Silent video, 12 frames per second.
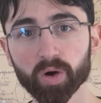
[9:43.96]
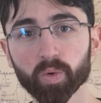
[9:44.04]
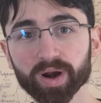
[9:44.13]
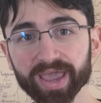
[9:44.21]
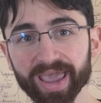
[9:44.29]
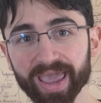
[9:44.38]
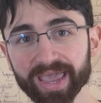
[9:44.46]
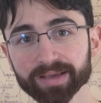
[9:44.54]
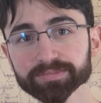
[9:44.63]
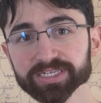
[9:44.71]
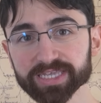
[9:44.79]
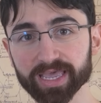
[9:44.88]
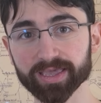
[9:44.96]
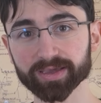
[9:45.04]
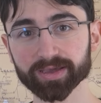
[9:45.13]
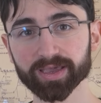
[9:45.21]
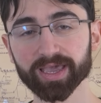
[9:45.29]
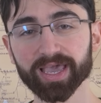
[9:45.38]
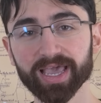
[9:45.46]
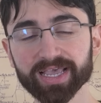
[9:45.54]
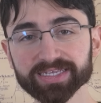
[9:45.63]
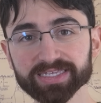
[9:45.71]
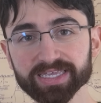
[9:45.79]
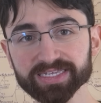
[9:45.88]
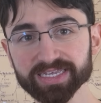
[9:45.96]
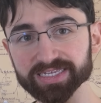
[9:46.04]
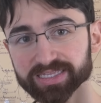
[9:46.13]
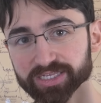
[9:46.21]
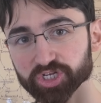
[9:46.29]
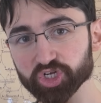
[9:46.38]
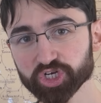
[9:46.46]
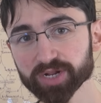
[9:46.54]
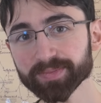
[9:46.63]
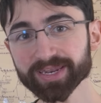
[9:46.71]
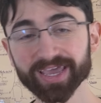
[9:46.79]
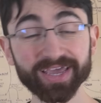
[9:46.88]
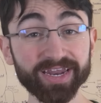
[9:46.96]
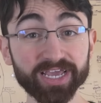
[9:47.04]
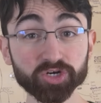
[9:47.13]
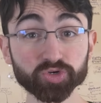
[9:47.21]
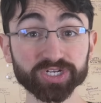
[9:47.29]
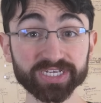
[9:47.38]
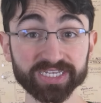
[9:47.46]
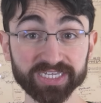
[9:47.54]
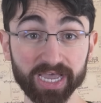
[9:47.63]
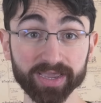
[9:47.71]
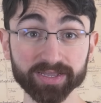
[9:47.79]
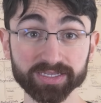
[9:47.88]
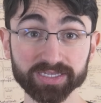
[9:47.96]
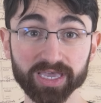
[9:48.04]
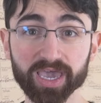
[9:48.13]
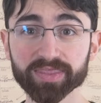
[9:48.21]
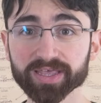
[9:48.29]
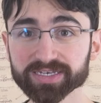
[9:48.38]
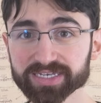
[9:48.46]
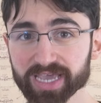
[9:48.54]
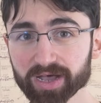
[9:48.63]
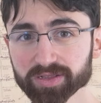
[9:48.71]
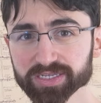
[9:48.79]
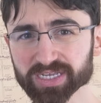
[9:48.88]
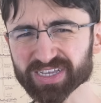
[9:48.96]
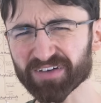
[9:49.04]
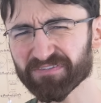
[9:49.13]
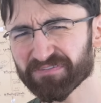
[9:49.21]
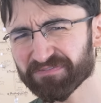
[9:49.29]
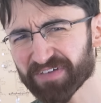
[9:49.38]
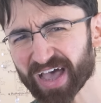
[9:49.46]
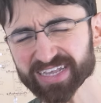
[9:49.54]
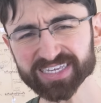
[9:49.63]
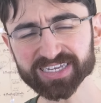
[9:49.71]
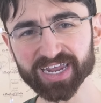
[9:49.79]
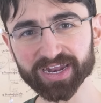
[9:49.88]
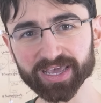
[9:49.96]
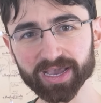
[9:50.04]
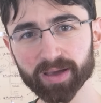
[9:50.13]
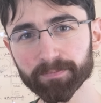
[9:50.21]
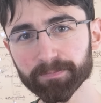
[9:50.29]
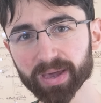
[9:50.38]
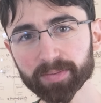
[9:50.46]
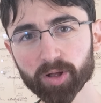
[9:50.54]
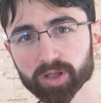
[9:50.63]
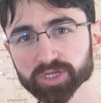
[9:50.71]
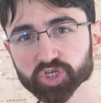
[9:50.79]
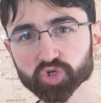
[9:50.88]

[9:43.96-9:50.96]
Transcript: What I am saying is this is legitimate and interesting science that tells us a fascinating metabolic